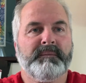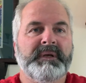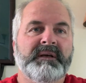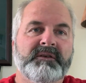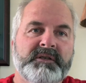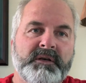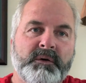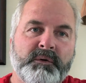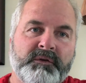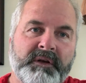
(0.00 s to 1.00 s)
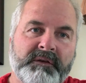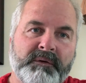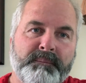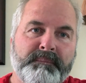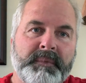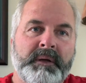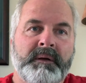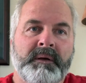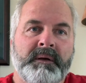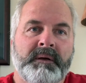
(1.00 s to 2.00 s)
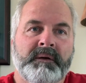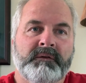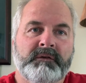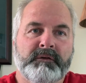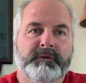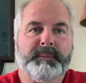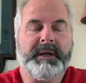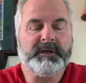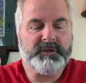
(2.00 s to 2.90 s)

Because she knows as a silverback,